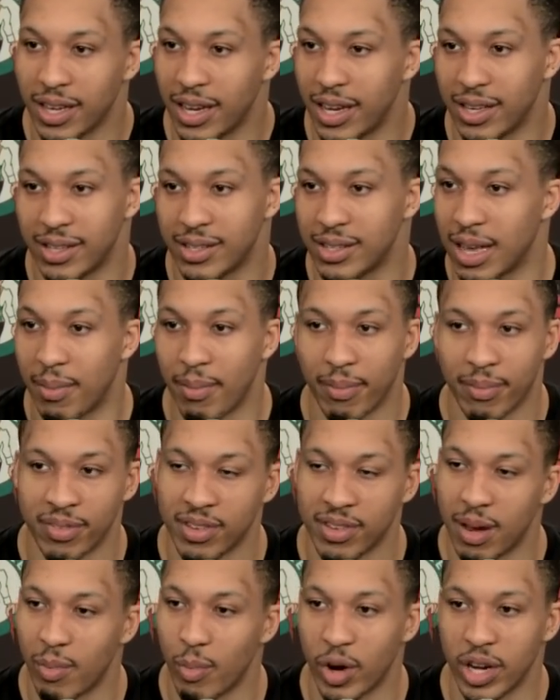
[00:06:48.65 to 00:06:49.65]
Like some
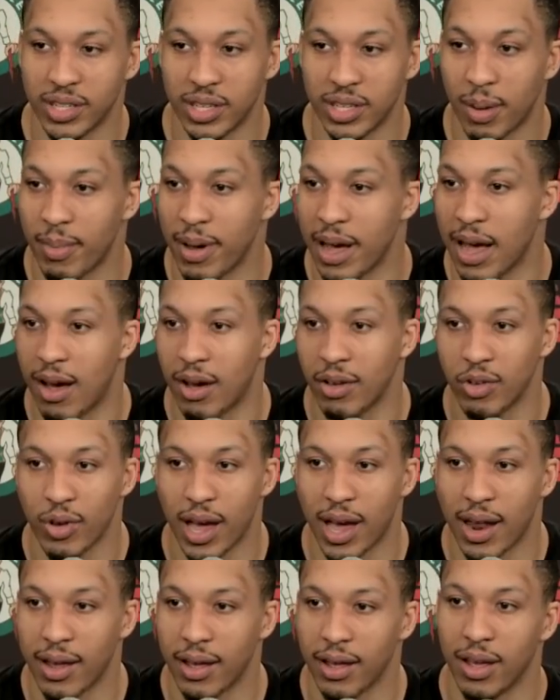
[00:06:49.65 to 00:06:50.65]
some way, somehow, you
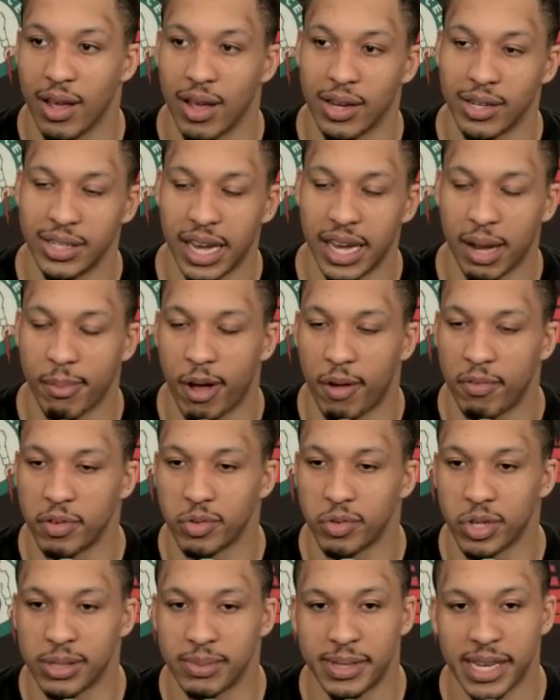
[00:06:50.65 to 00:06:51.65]
gotta take him off
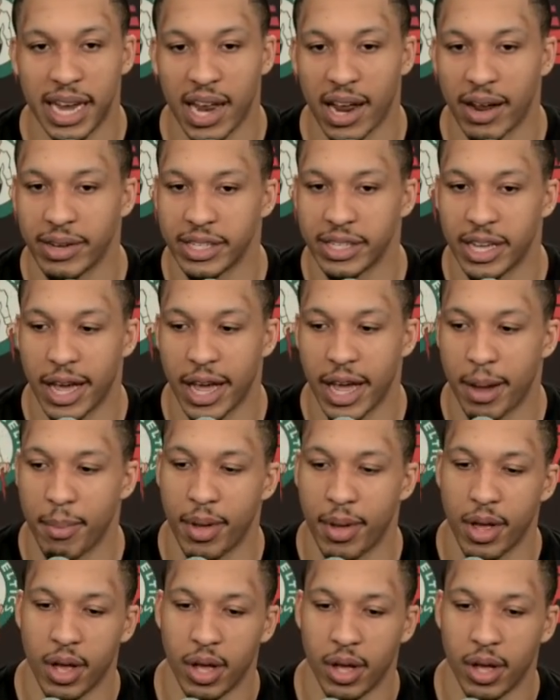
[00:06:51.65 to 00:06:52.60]
his rhythm, take him out of his game.